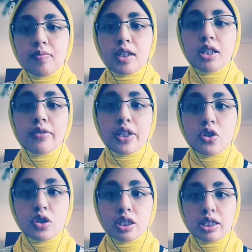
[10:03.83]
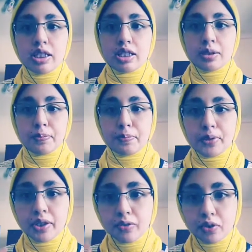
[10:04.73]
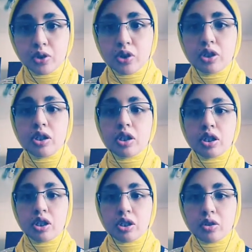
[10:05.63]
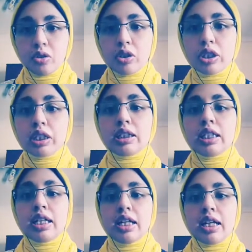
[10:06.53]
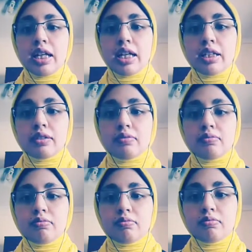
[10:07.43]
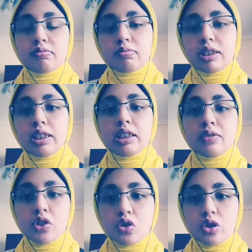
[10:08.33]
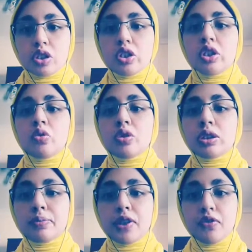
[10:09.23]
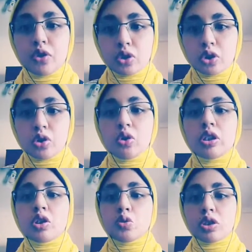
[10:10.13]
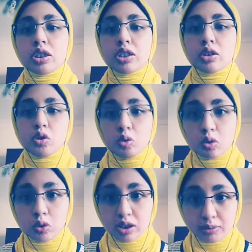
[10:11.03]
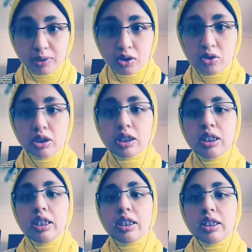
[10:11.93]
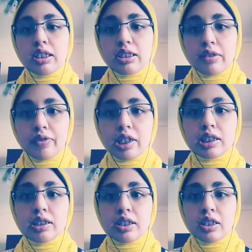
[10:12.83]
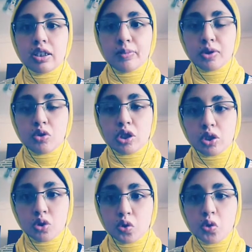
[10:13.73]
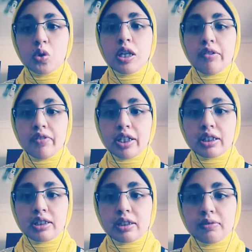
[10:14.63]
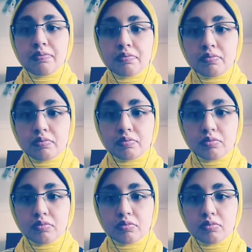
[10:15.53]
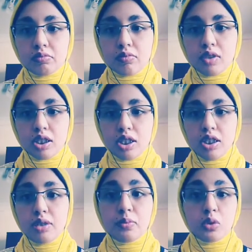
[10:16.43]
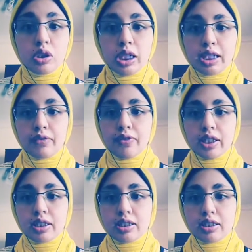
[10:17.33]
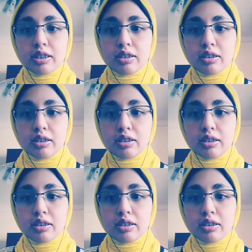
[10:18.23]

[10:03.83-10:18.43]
a deficiency in the prefrontal cortex, and this deficiency with the prefrontal cortex with the neurotransmitters, it affects the inhibitory control, affects the mood, and affects